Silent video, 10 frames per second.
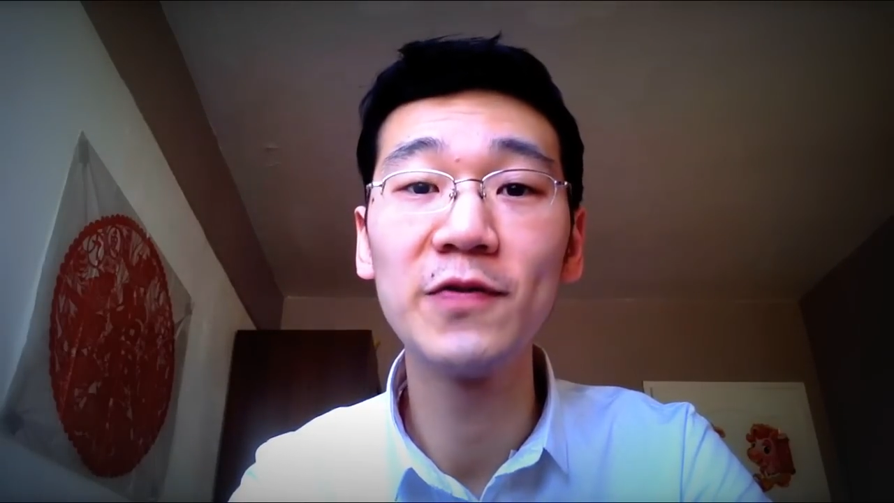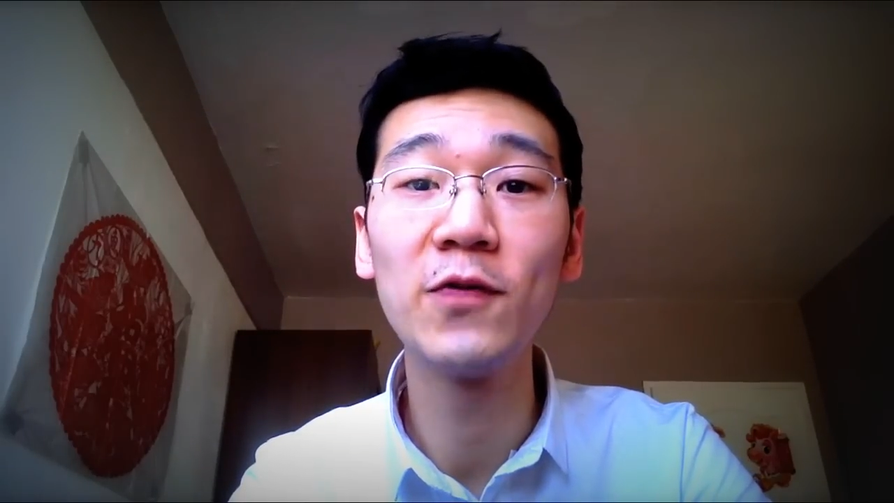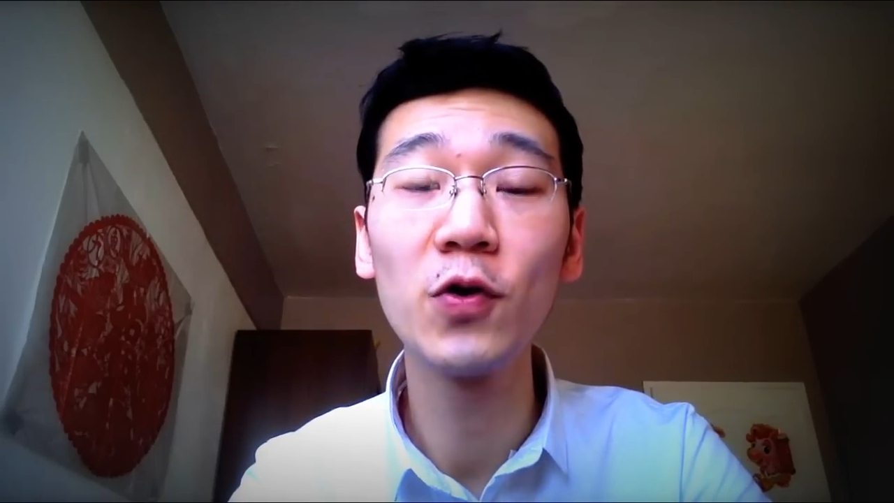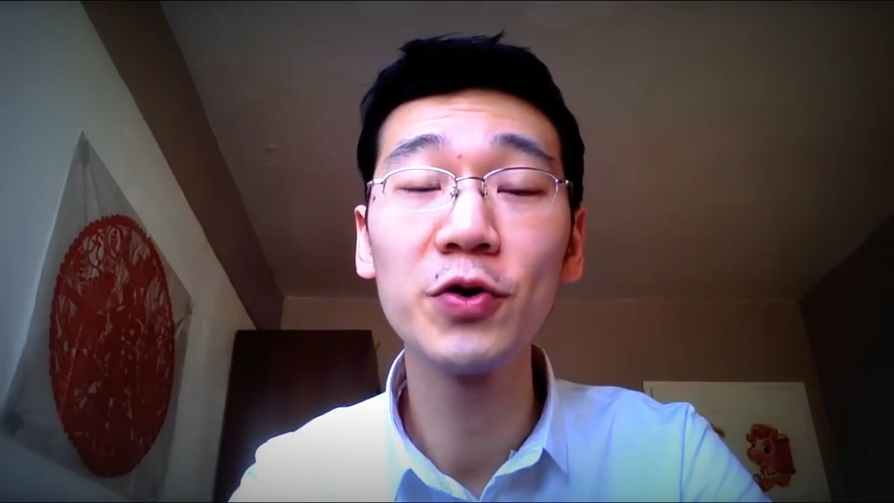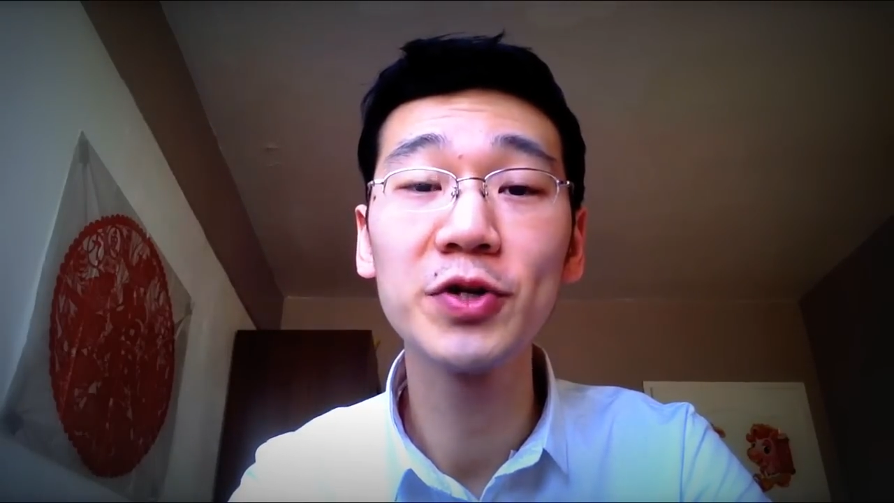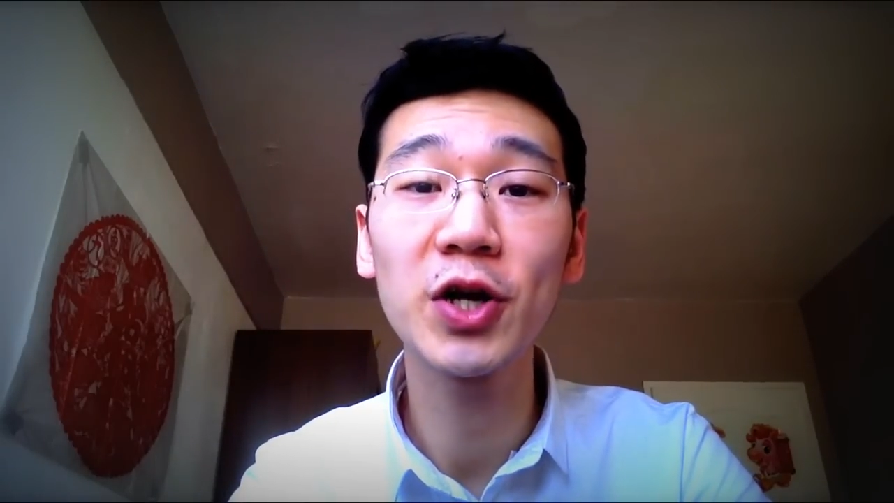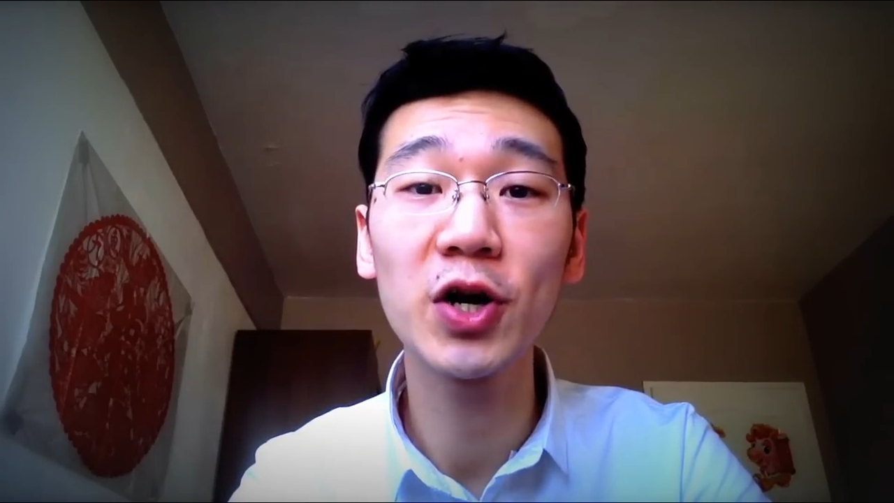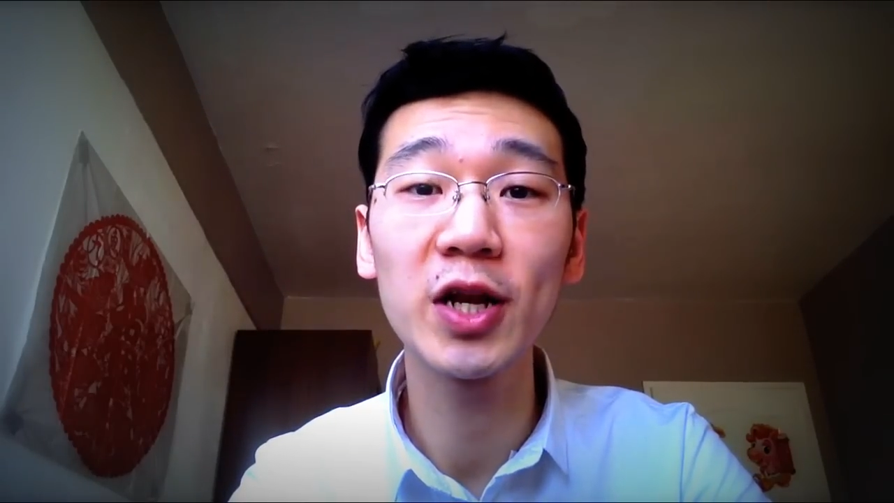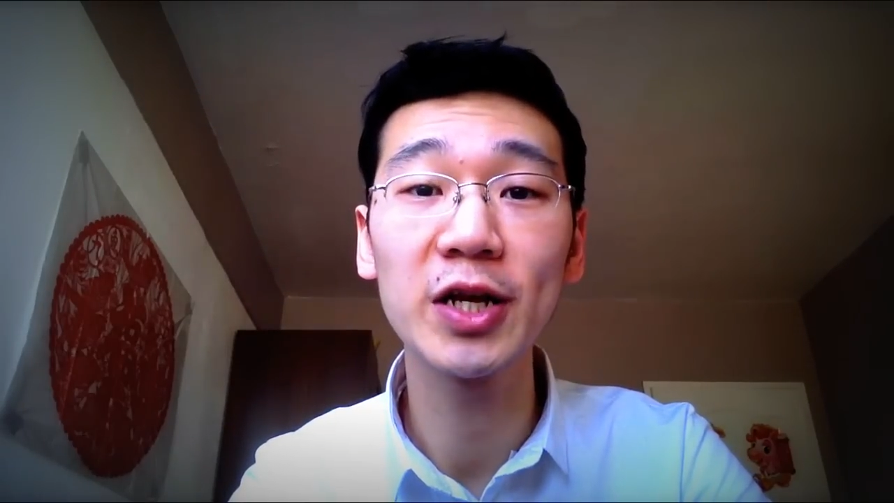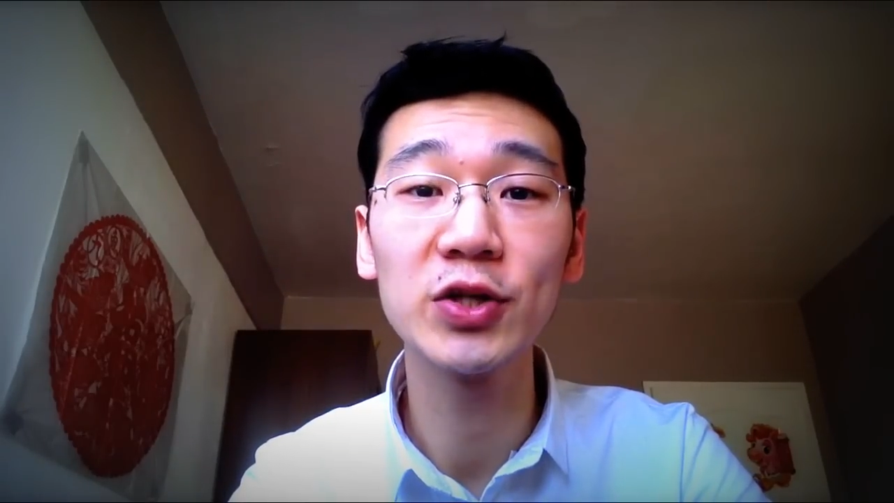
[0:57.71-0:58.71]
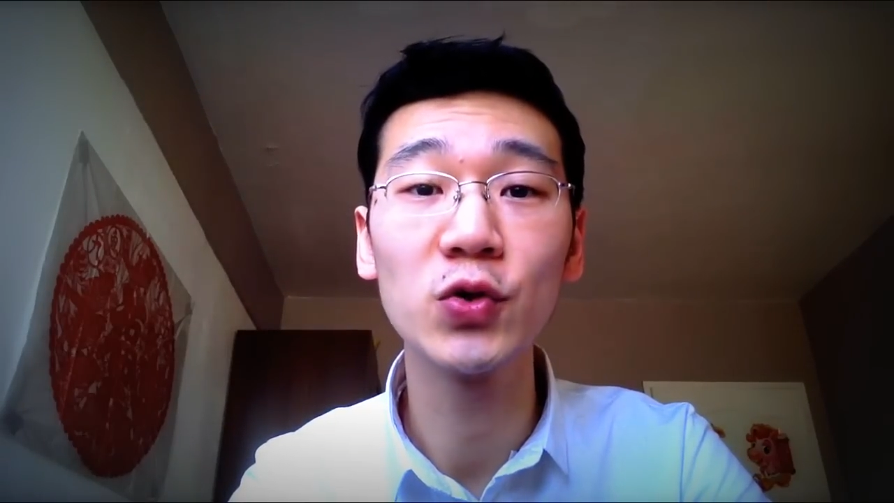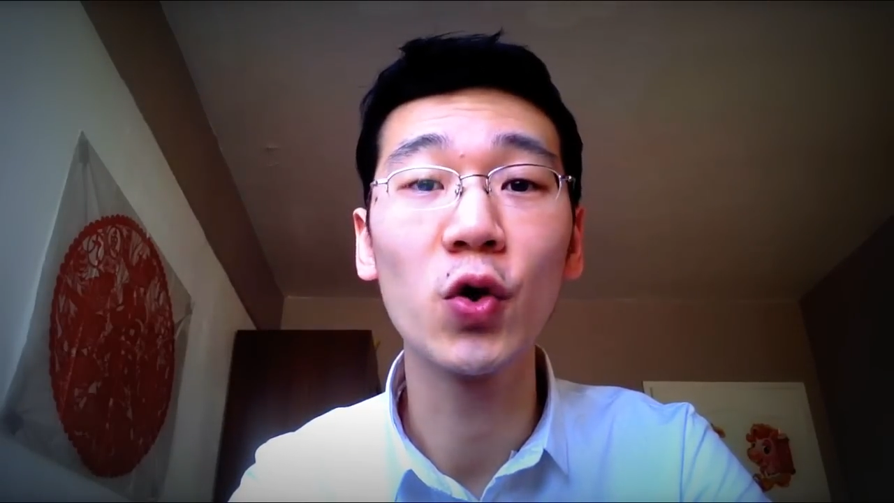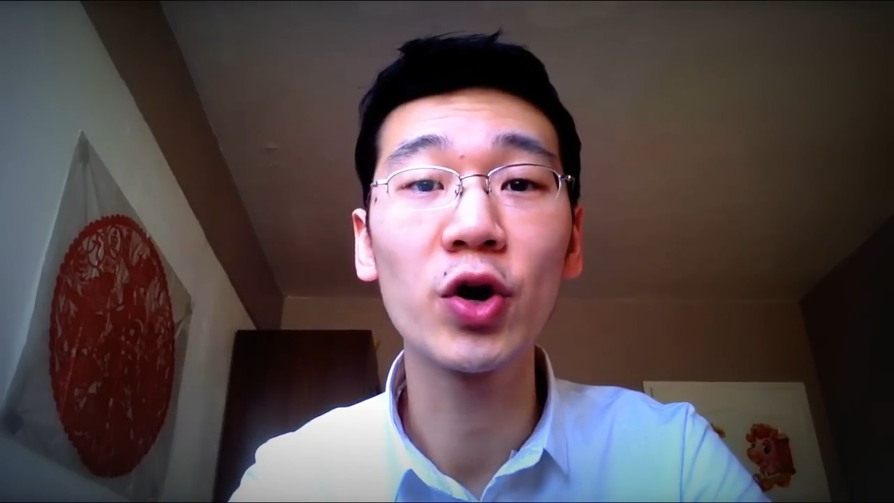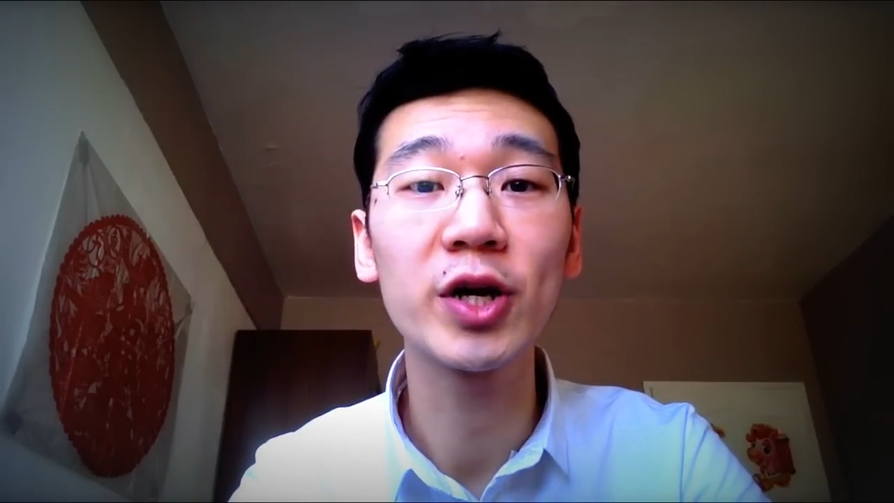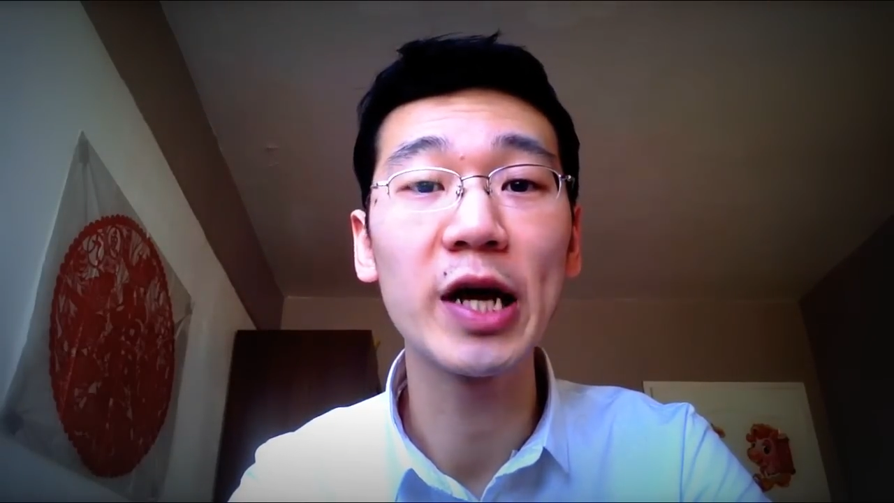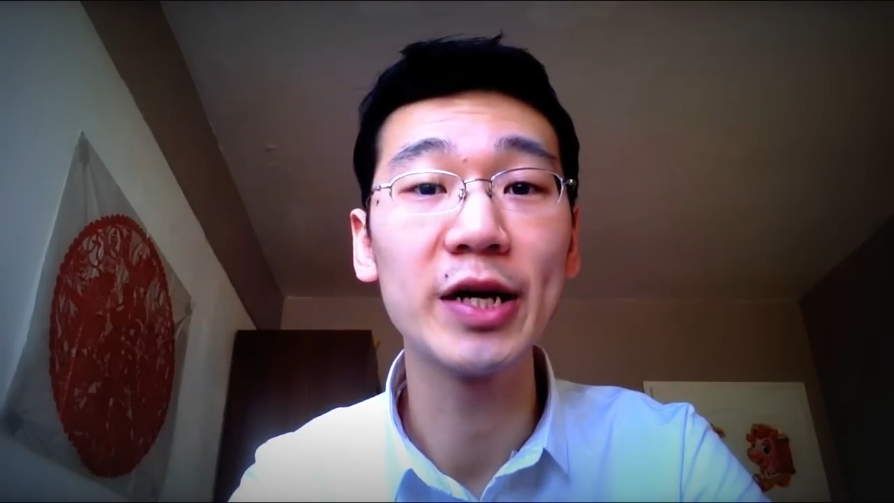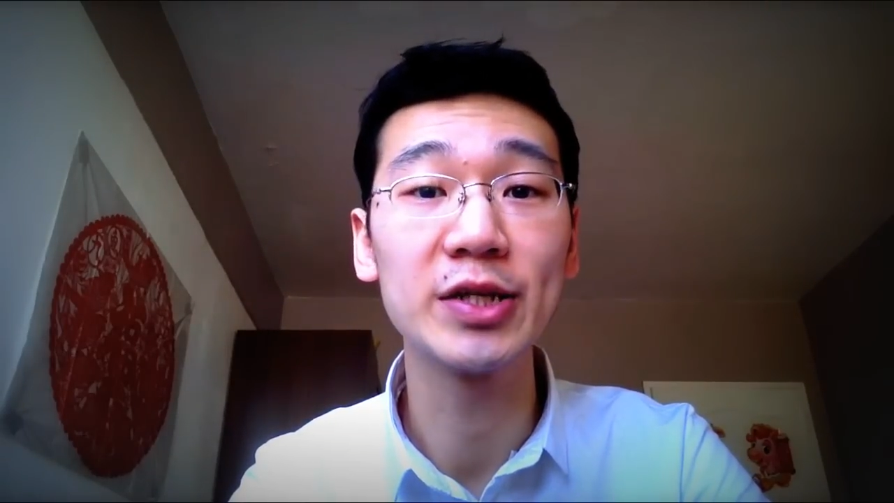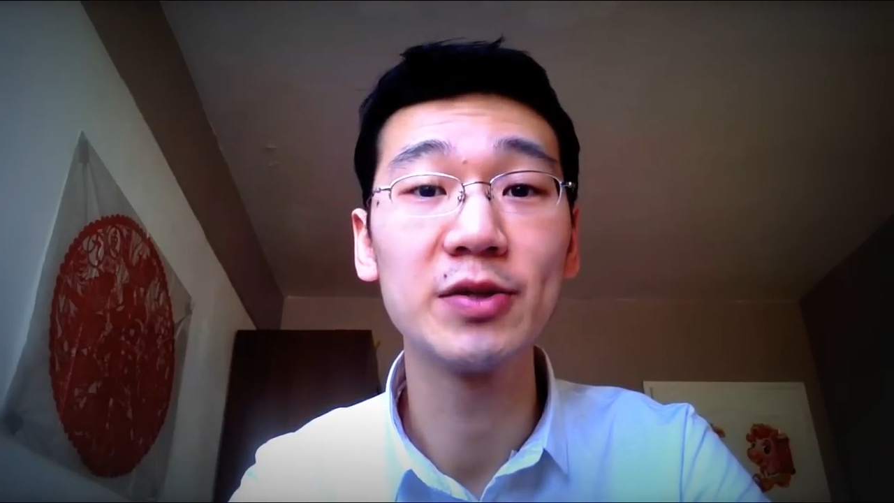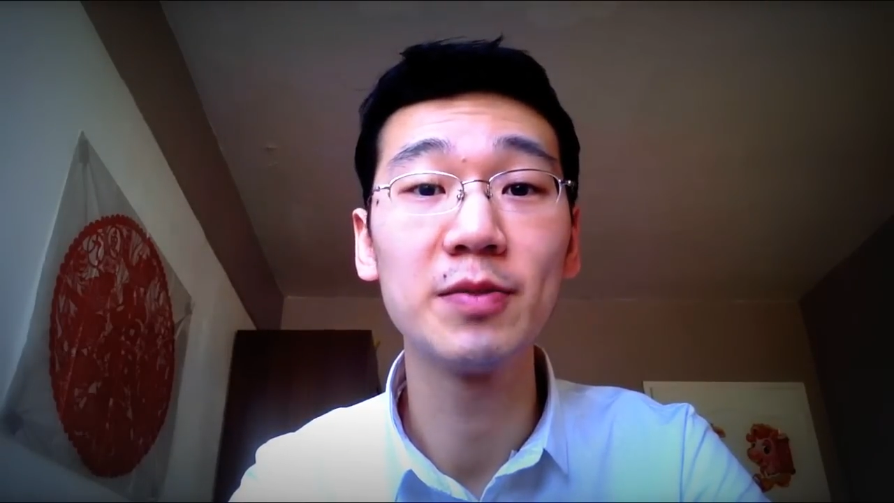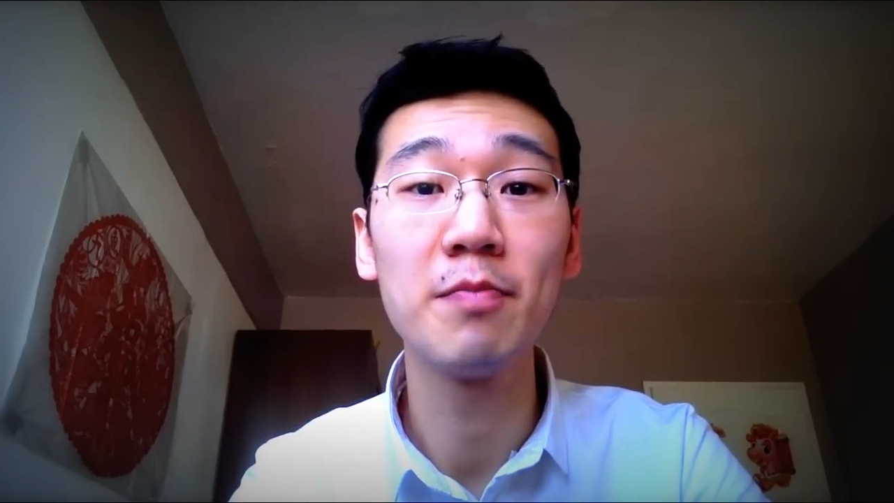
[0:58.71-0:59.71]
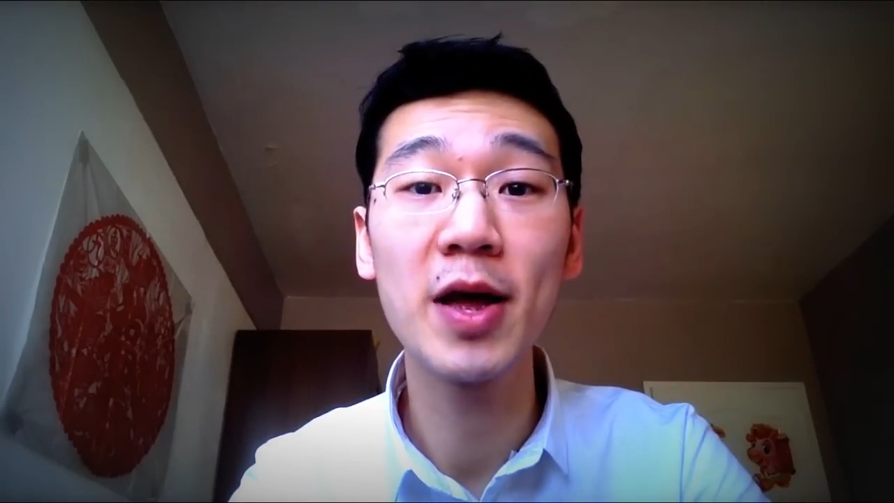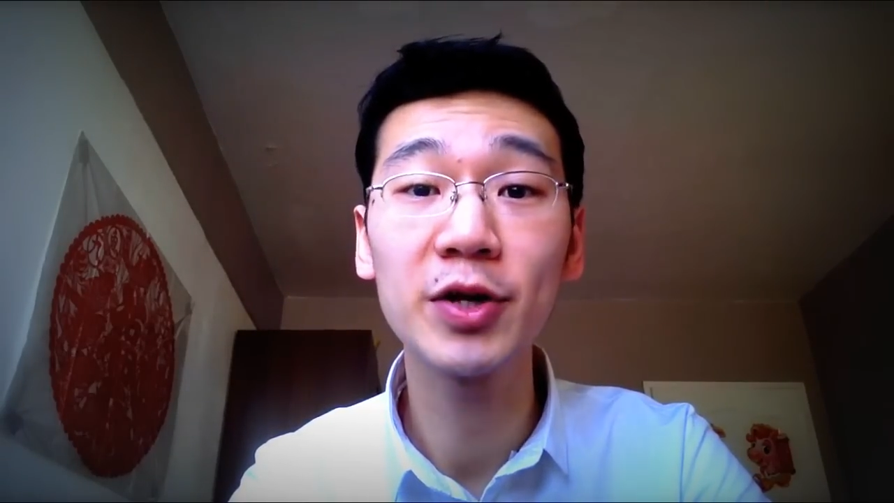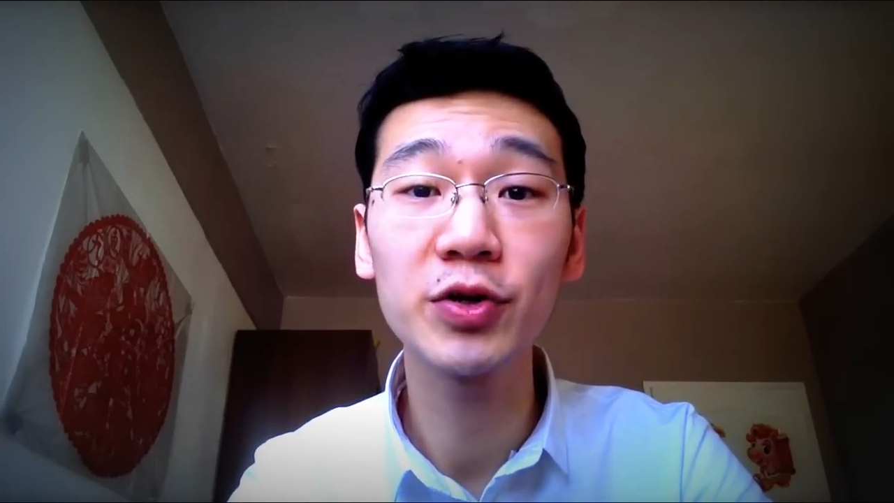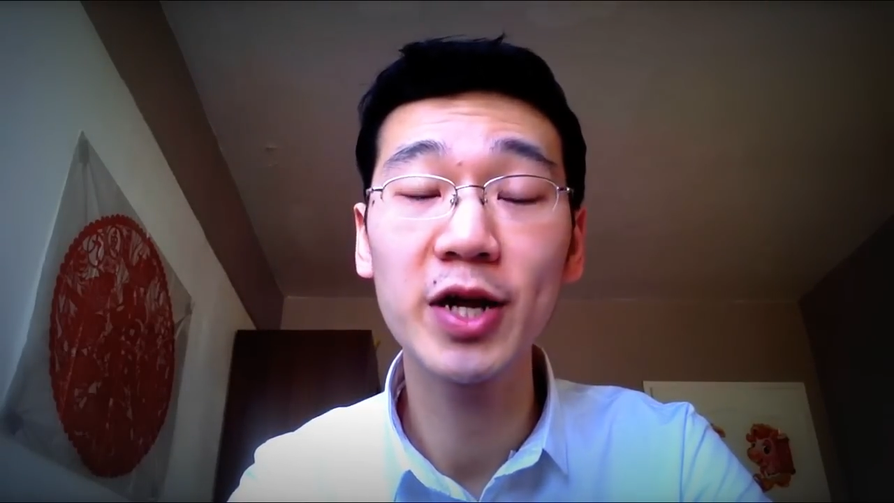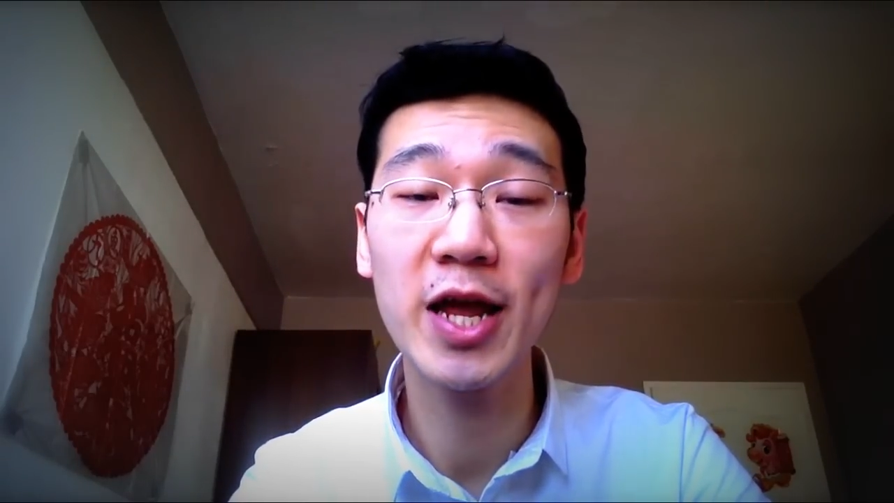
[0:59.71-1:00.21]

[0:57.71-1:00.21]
voluntarily to organize Mandarin